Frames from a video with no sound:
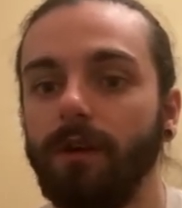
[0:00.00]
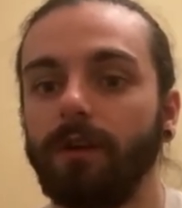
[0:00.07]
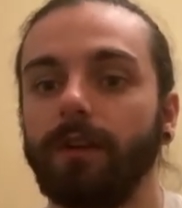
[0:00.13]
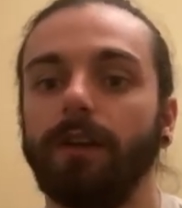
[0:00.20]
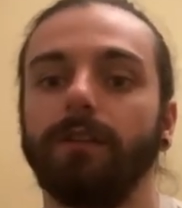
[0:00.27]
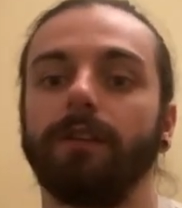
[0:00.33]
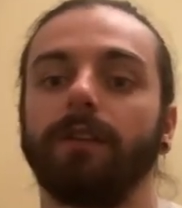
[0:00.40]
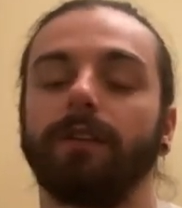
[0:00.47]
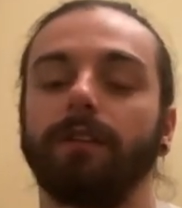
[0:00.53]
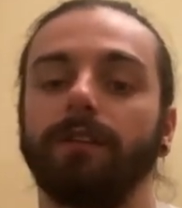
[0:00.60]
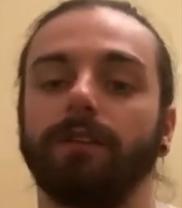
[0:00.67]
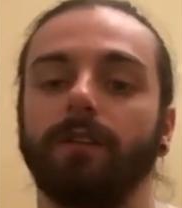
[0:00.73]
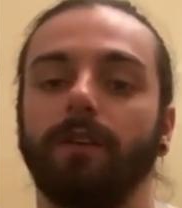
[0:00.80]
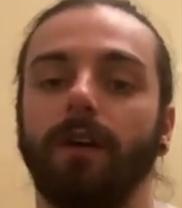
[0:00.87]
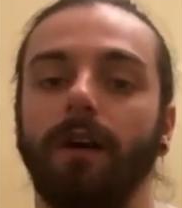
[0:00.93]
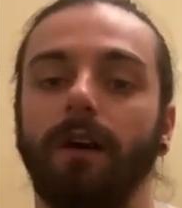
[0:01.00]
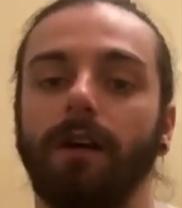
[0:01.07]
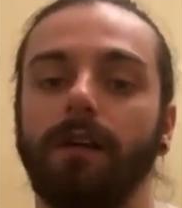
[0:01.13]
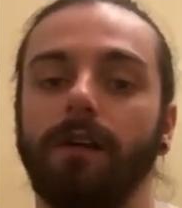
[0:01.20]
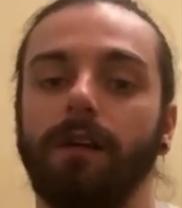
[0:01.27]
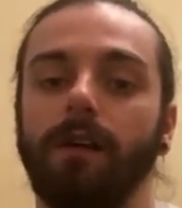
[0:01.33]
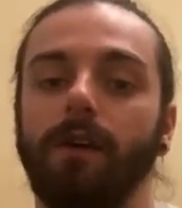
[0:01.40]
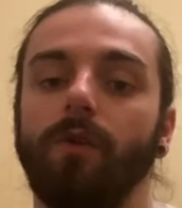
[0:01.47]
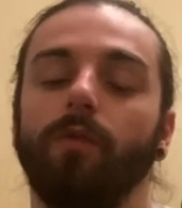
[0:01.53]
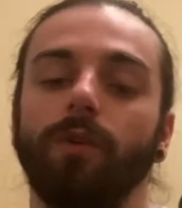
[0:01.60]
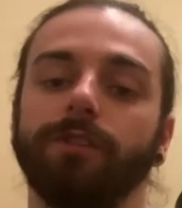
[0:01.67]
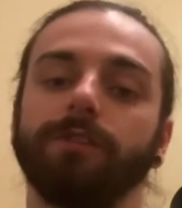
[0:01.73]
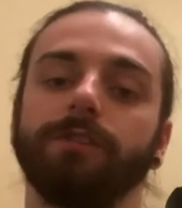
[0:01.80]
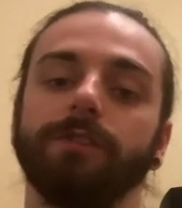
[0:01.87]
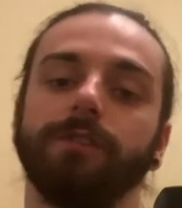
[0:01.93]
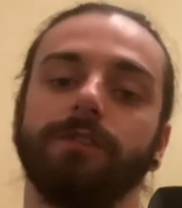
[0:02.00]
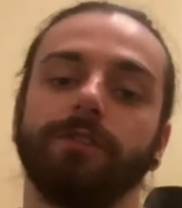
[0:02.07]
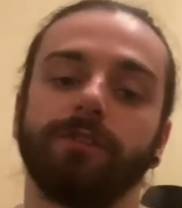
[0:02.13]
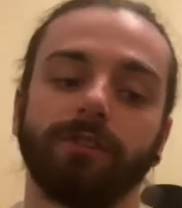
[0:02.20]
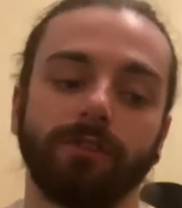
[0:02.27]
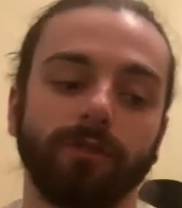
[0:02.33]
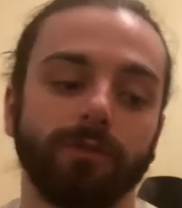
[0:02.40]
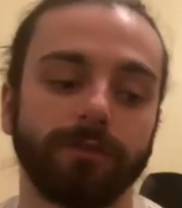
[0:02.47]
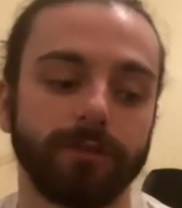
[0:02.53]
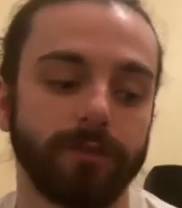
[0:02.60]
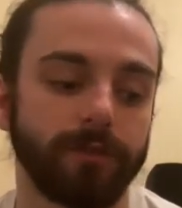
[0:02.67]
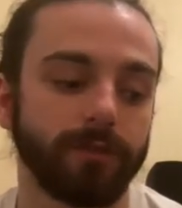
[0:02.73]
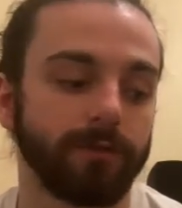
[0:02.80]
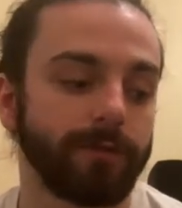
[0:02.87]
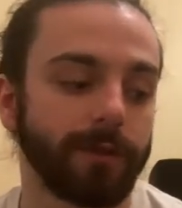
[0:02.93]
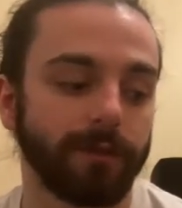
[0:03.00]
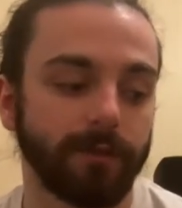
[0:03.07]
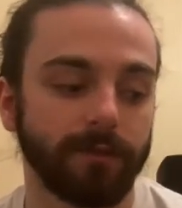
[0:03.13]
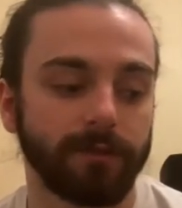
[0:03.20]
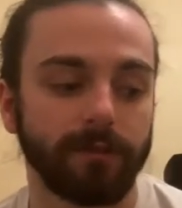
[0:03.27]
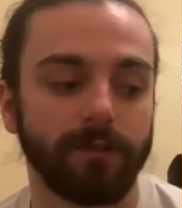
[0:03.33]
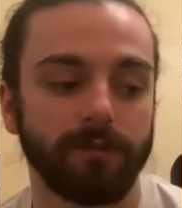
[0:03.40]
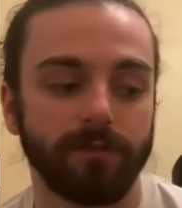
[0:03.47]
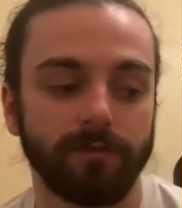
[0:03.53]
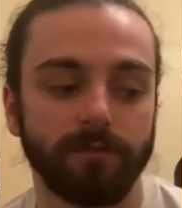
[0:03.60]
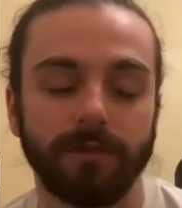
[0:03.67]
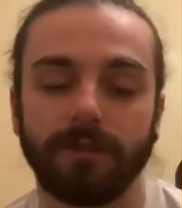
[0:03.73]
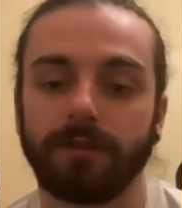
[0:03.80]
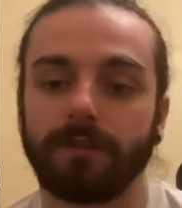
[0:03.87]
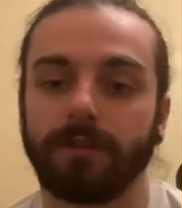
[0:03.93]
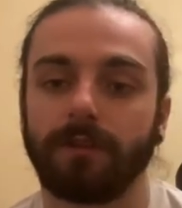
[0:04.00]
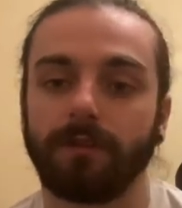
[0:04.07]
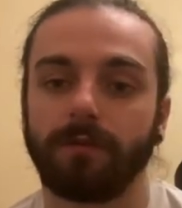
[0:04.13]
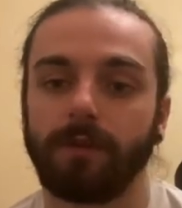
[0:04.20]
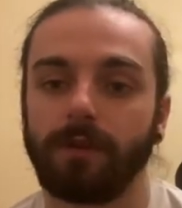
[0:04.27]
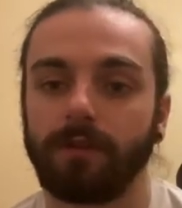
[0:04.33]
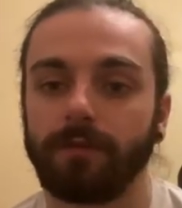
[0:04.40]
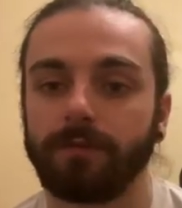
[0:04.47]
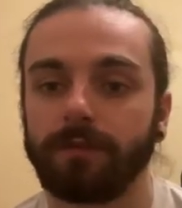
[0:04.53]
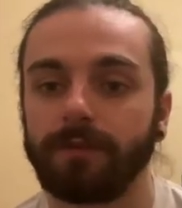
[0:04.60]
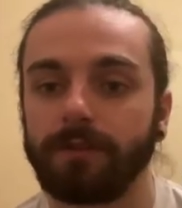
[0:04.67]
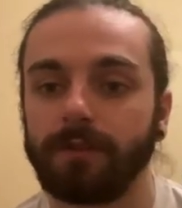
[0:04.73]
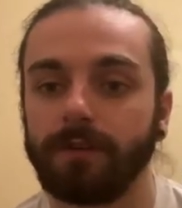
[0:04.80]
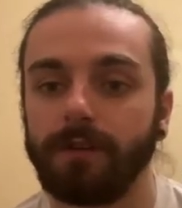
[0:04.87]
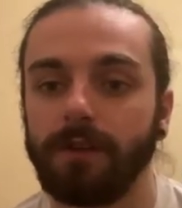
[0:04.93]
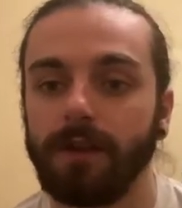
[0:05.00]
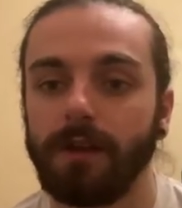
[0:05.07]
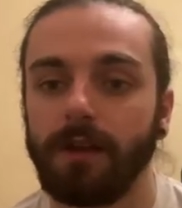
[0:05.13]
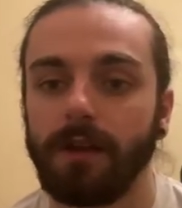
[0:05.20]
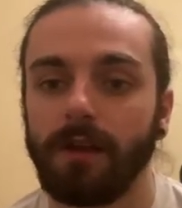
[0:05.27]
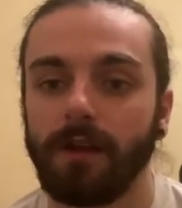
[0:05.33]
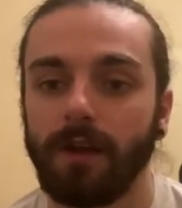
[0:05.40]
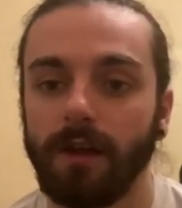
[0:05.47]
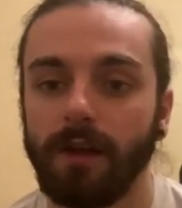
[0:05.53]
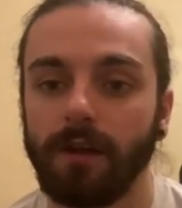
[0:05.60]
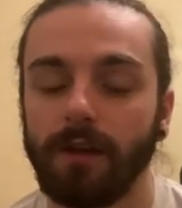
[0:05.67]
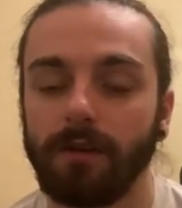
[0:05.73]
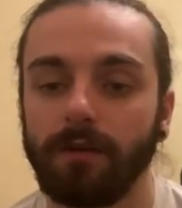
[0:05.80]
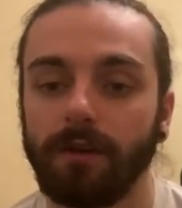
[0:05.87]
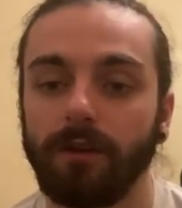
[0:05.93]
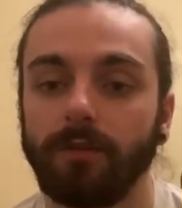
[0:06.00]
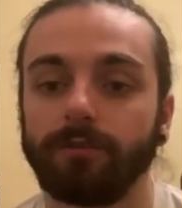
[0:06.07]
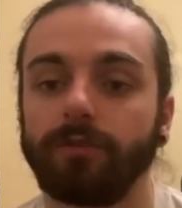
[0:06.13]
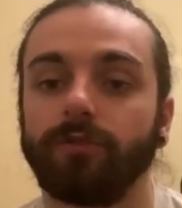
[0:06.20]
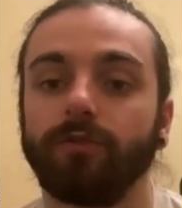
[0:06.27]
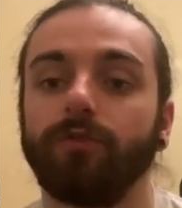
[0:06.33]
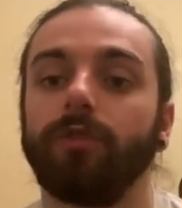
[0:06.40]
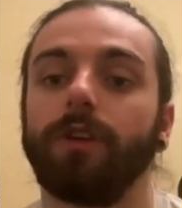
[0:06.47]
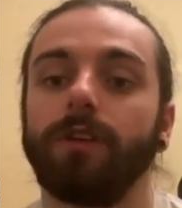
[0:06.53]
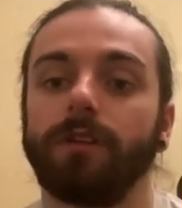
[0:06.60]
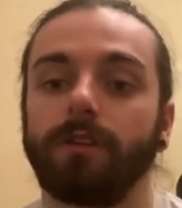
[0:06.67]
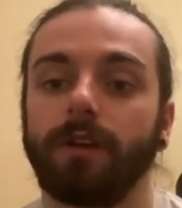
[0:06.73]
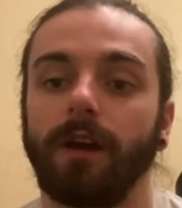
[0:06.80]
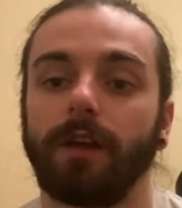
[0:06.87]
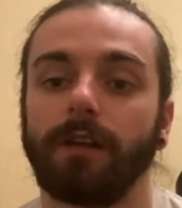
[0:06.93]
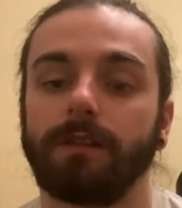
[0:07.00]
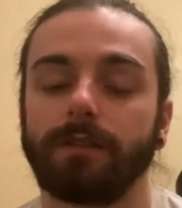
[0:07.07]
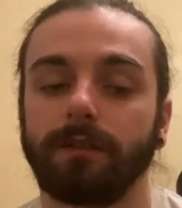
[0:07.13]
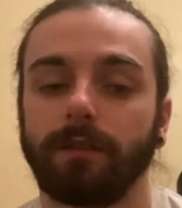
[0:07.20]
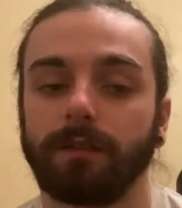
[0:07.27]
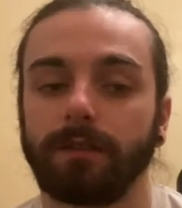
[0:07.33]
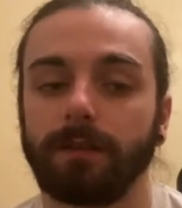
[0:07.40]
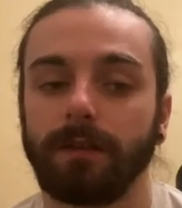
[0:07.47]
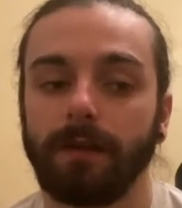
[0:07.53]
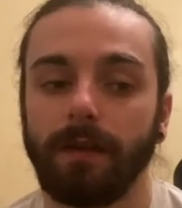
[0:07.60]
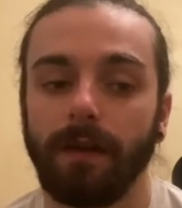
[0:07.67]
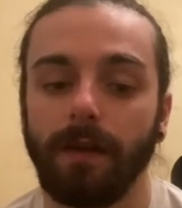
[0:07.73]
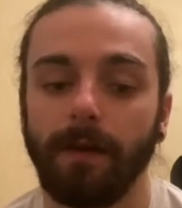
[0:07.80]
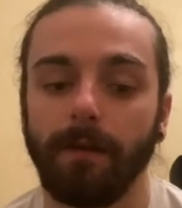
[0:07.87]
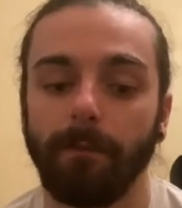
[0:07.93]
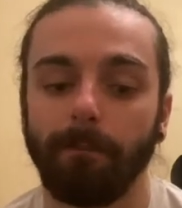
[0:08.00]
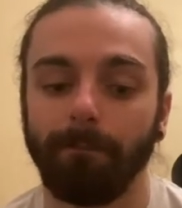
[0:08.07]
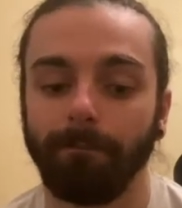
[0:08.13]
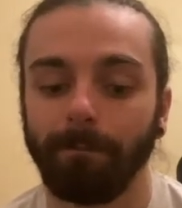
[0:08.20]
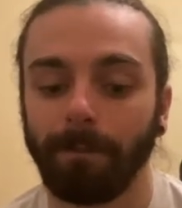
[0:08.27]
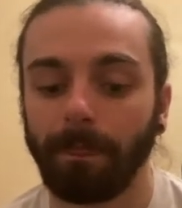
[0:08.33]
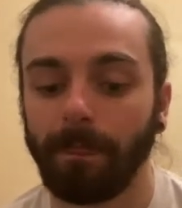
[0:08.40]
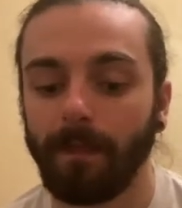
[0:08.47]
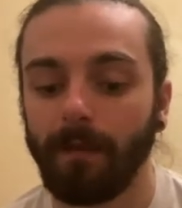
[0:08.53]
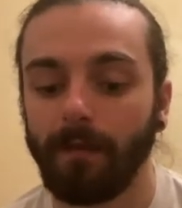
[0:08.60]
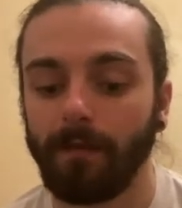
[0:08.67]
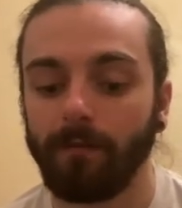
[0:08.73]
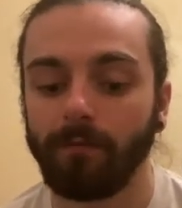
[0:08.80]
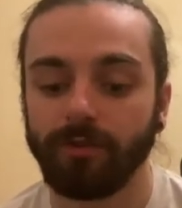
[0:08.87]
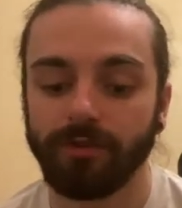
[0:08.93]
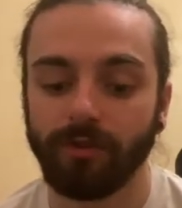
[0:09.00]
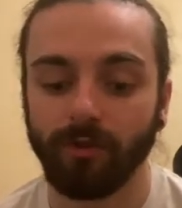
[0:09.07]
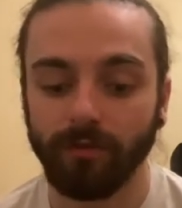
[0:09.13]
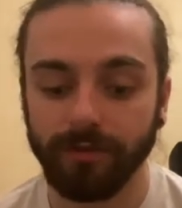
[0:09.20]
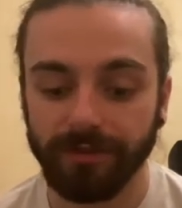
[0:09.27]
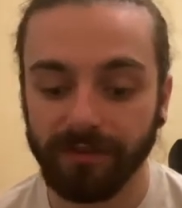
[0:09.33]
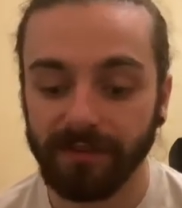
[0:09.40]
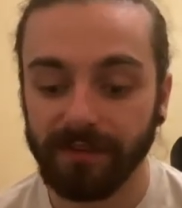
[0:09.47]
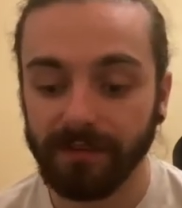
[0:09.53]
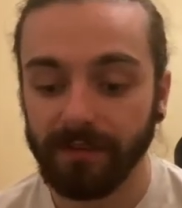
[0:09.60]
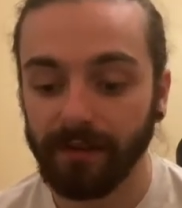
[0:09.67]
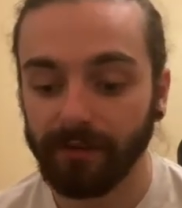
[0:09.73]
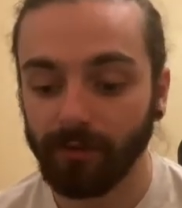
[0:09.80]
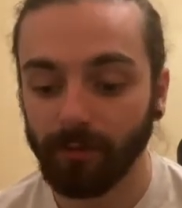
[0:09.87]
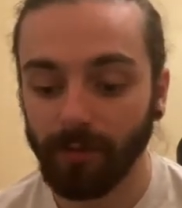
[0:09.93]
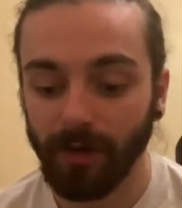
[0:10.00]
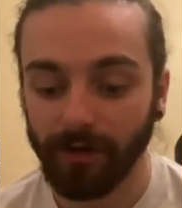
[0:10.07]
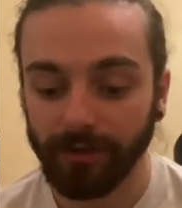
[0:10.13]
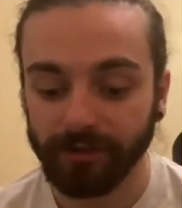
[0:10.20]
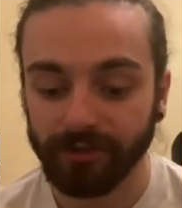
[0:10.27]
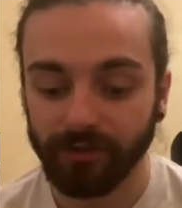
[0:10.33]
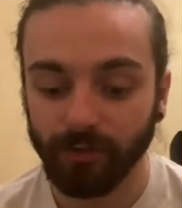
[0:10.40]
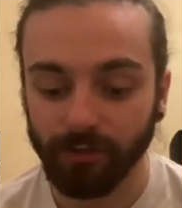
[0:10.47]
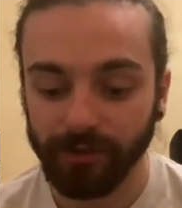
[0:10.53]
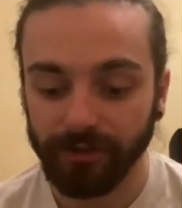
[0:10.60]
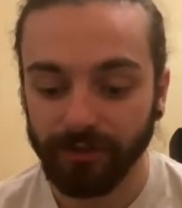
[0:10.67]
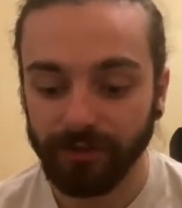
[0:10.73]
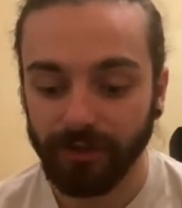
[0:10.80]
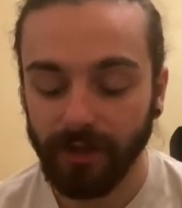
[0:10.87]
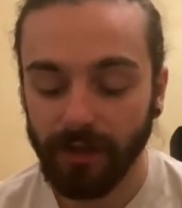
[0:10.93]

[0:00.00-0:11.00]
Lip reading: Kind of things like that. Wants and needs are always the 2 big things that you should be considering when it comes to writing characters, which are obviously the integral part of stories.